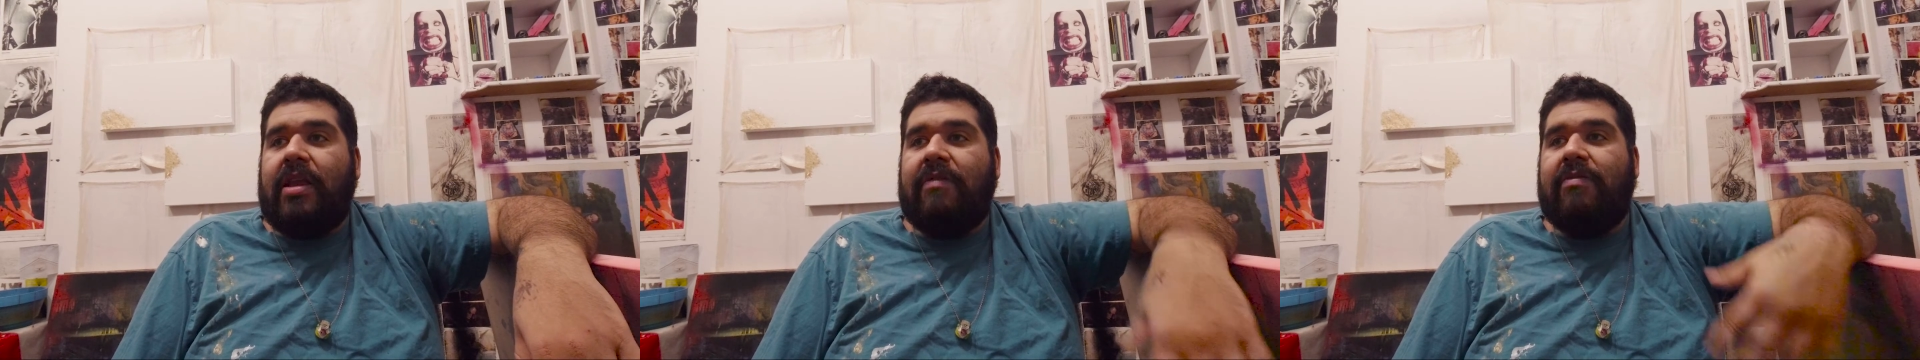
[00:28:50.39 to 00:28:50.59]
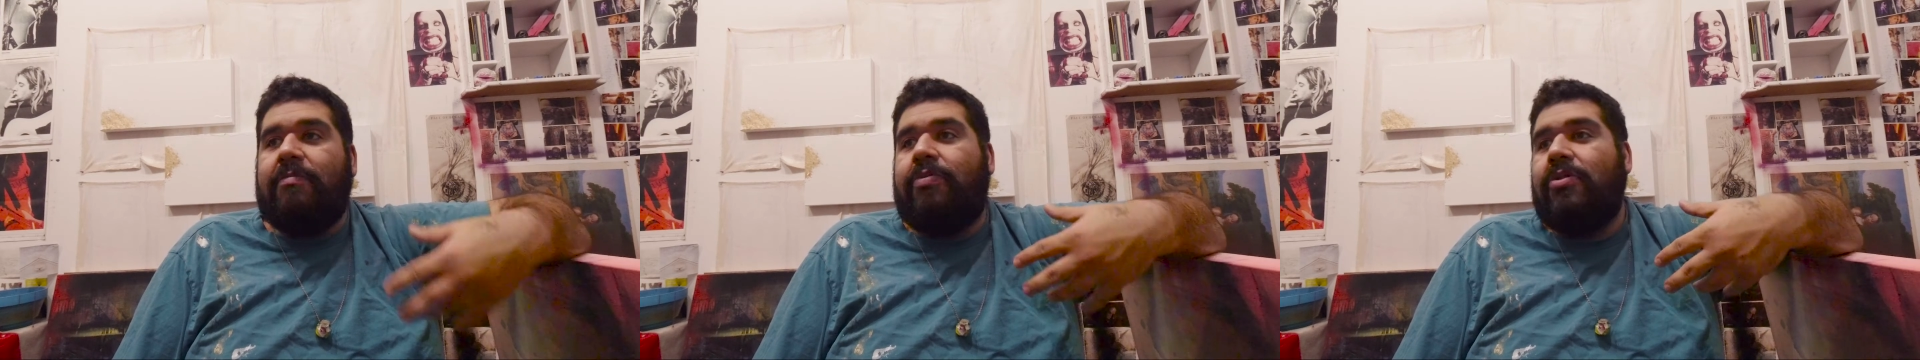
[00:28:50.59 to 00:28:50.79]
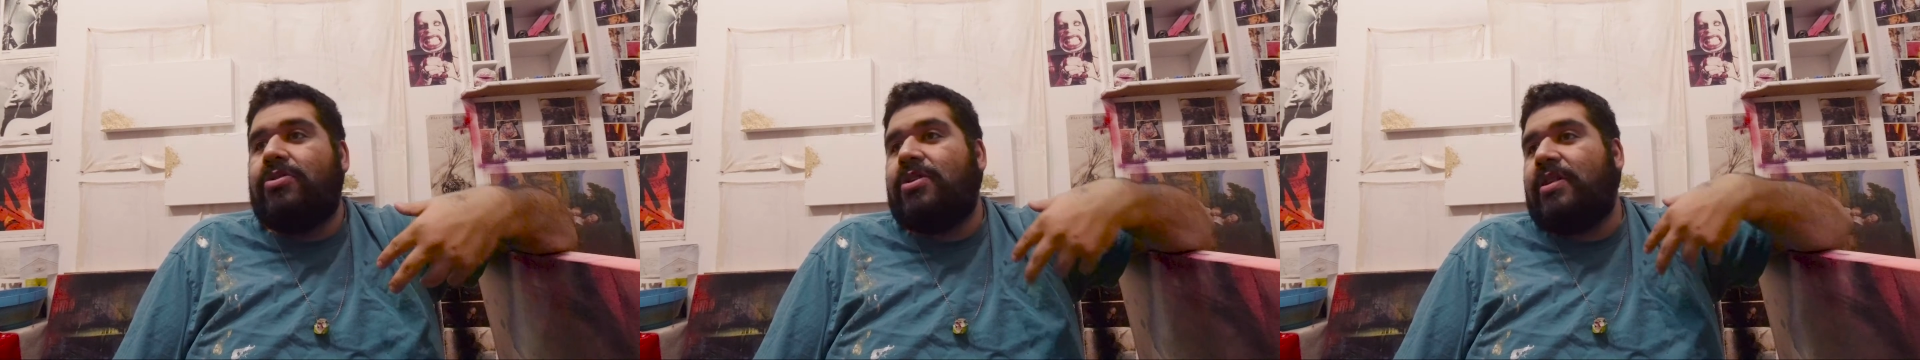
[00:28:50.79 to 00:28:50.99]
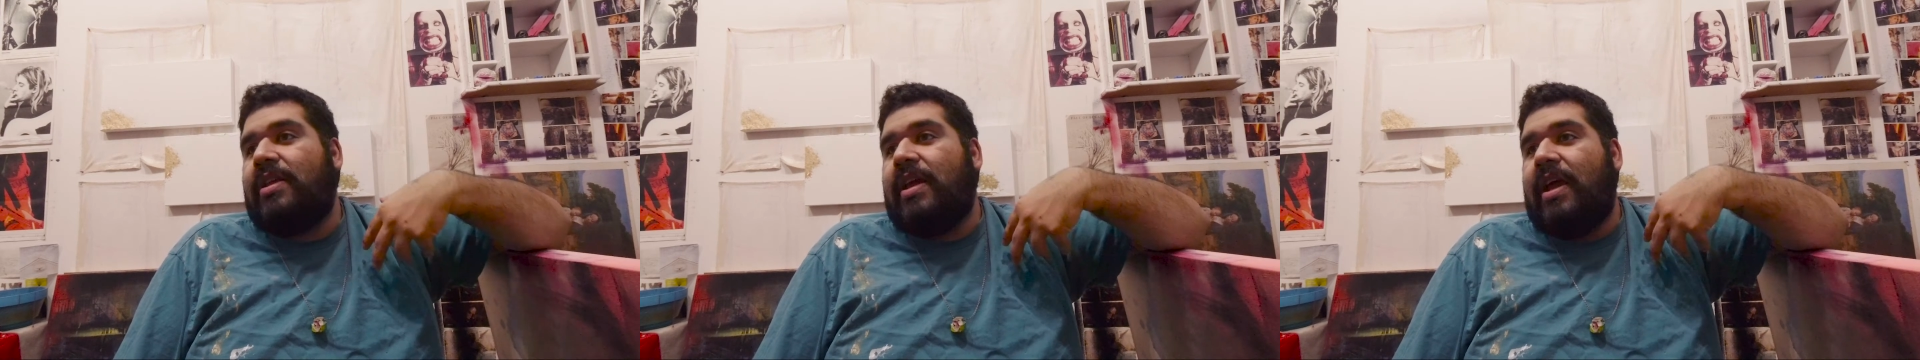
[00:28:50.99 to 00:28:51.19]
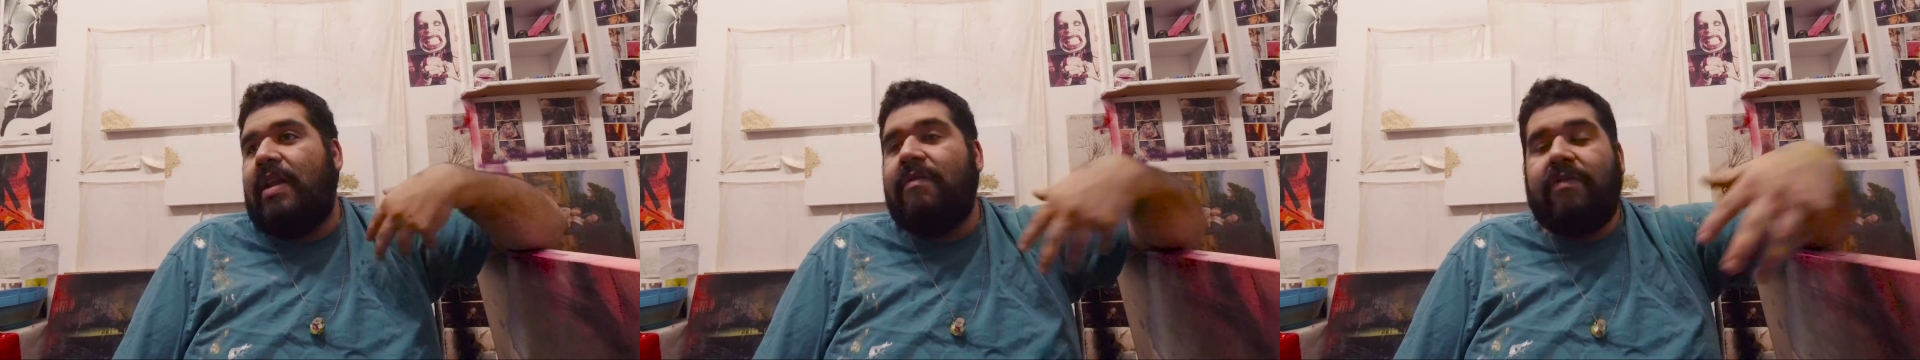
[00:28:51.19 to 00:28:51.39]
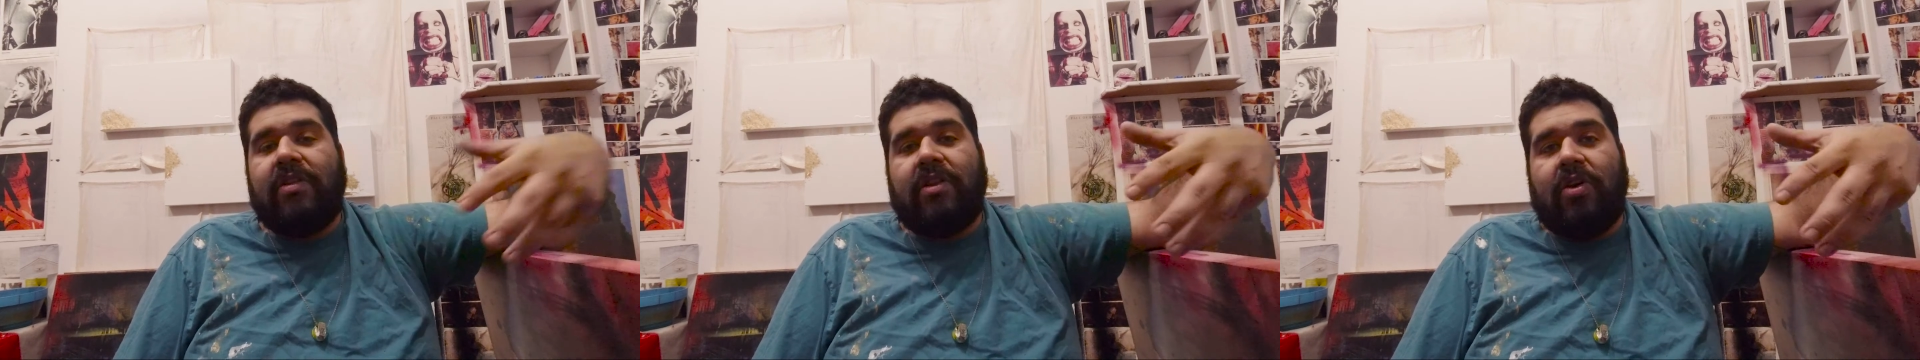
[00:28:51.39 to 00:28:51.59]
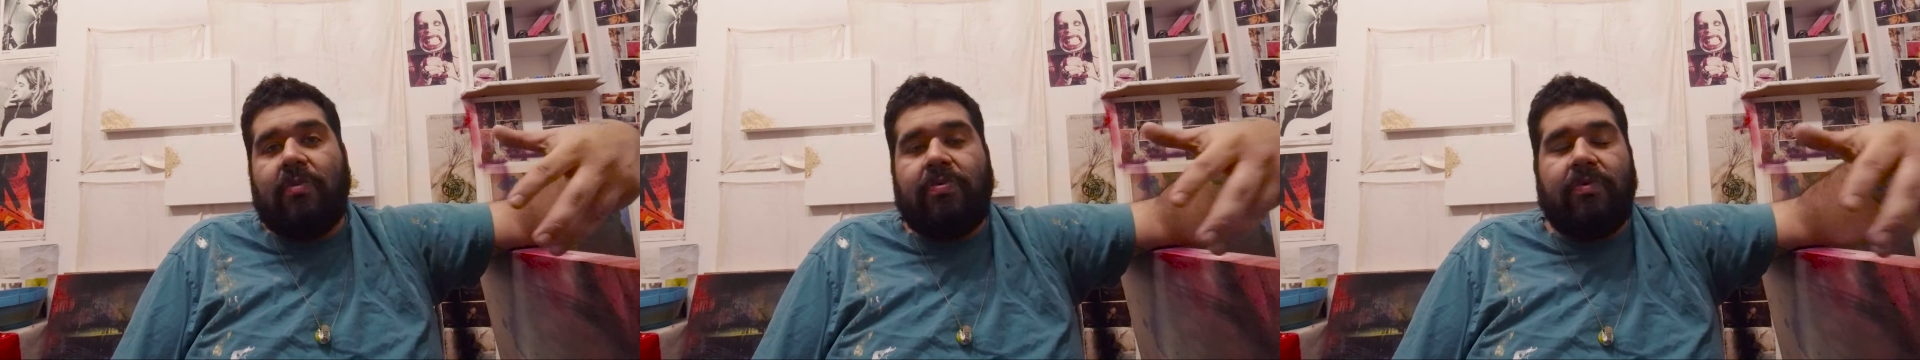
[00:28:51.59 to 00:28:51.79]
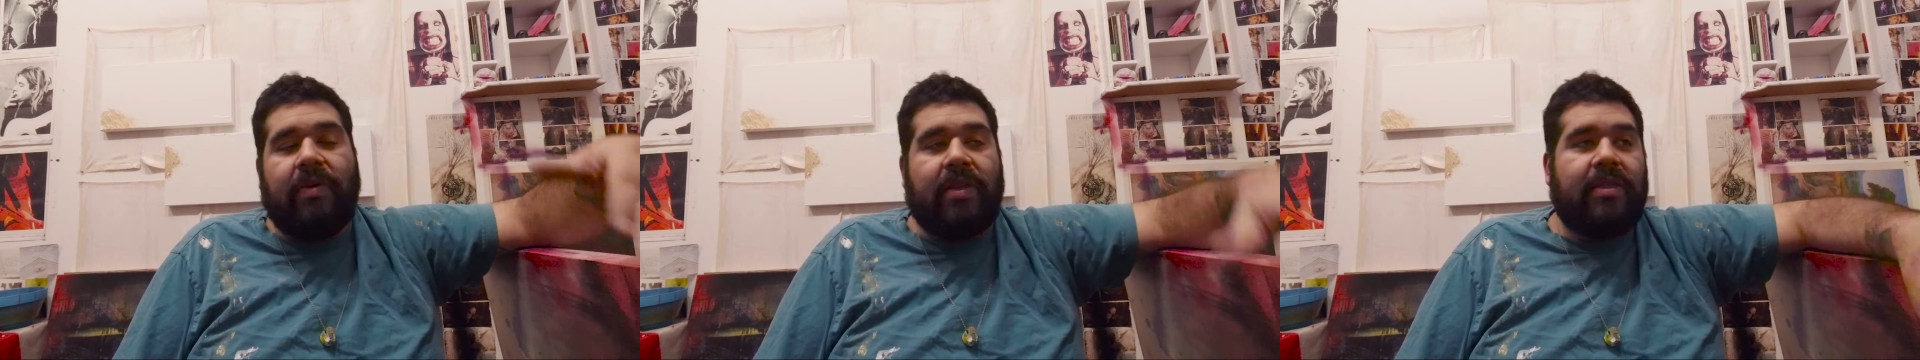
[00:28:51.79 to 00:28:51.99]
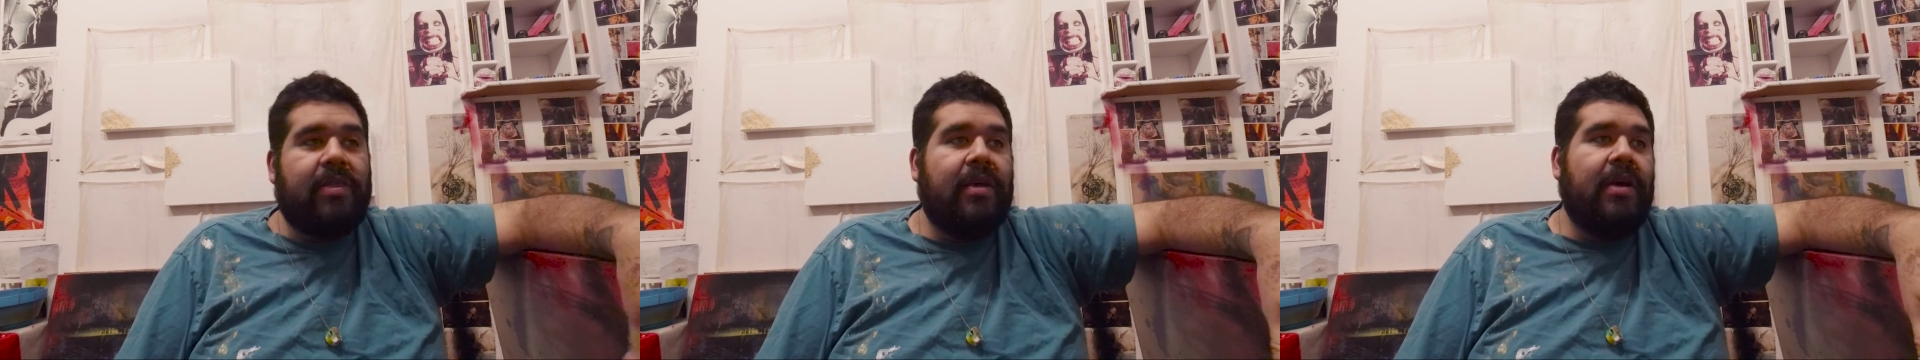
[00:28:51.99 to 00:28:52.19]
even pushing the envelope with